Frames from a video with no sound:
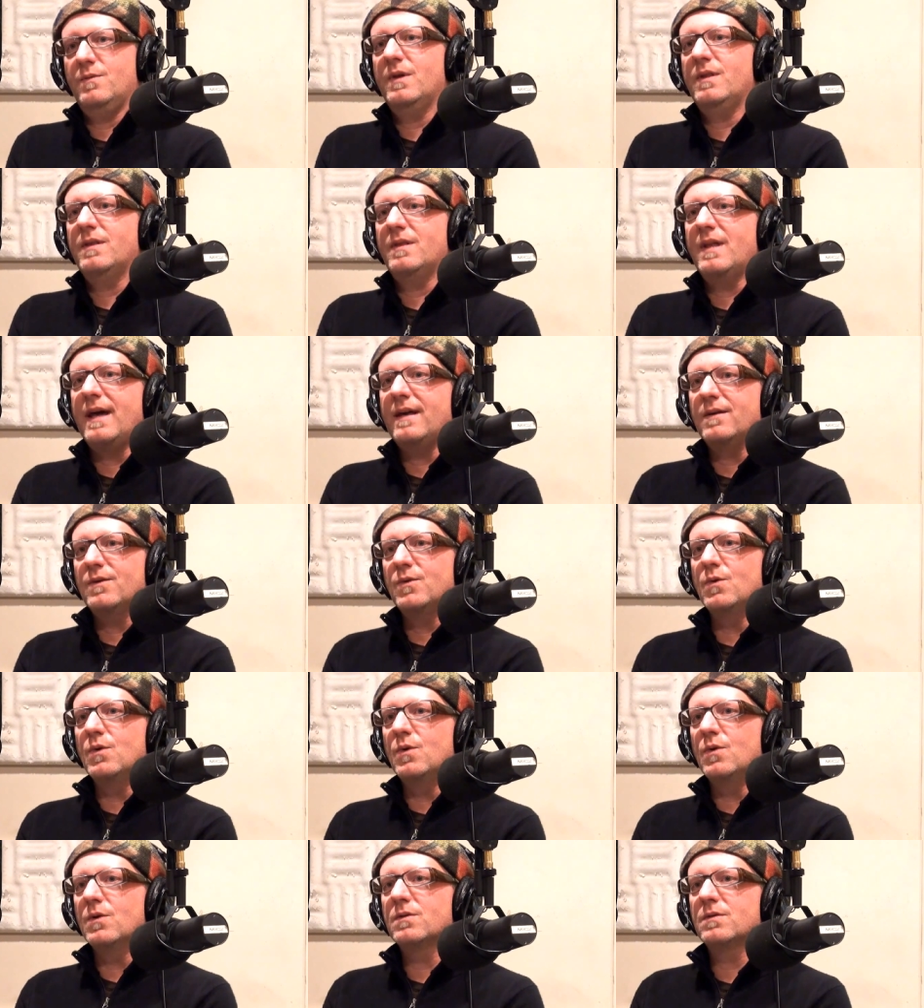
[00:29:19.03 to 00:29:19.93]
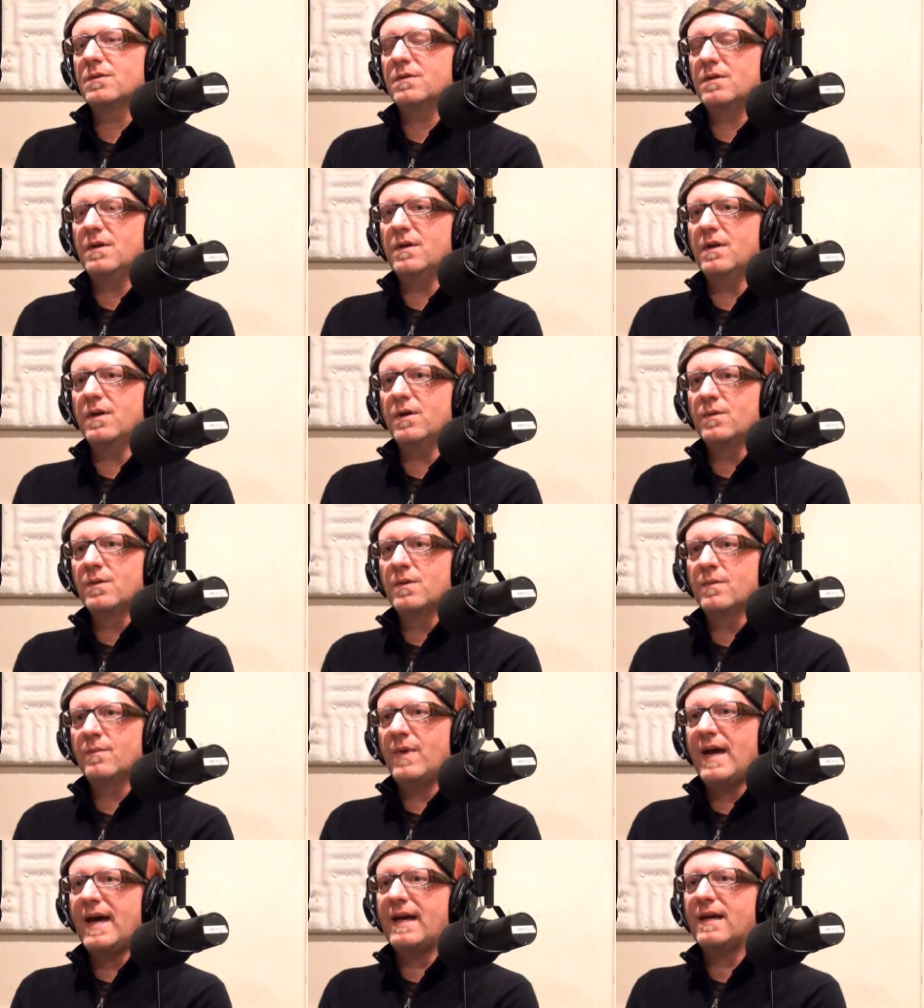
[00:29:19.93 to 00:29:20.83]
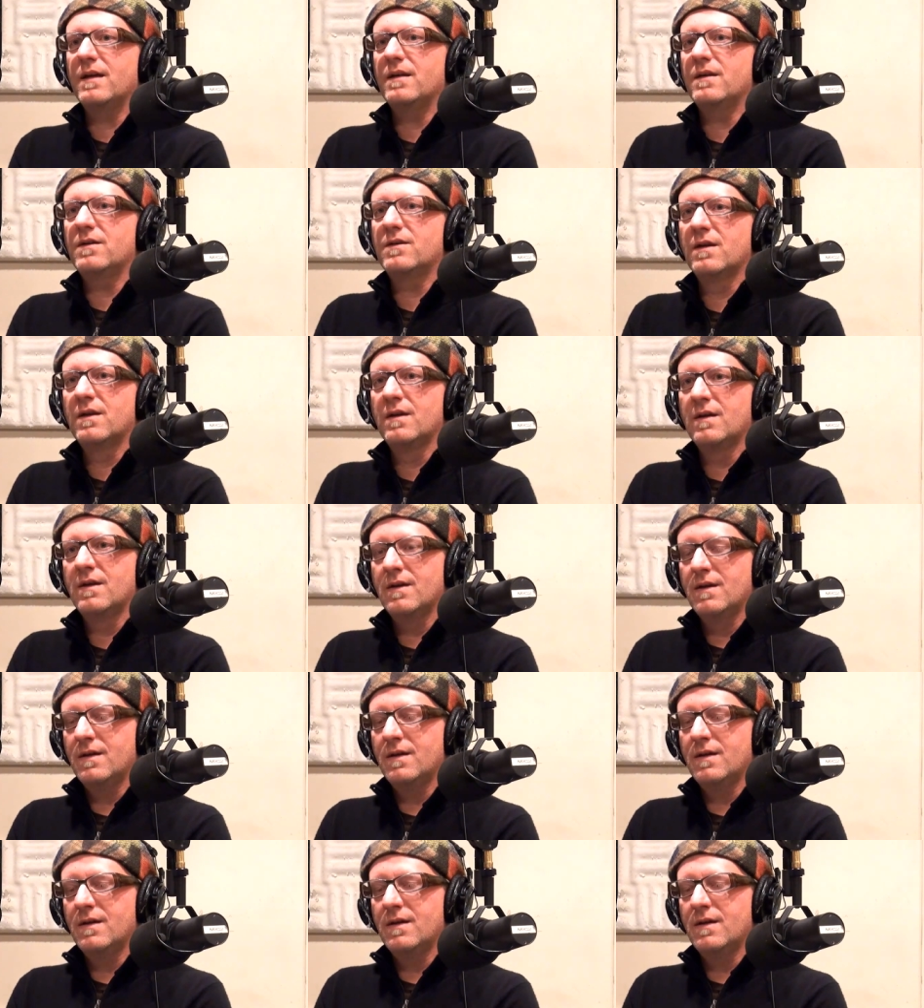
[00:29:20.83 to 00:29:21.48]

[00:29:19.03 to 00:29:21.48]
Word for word: with that whole, you know, package.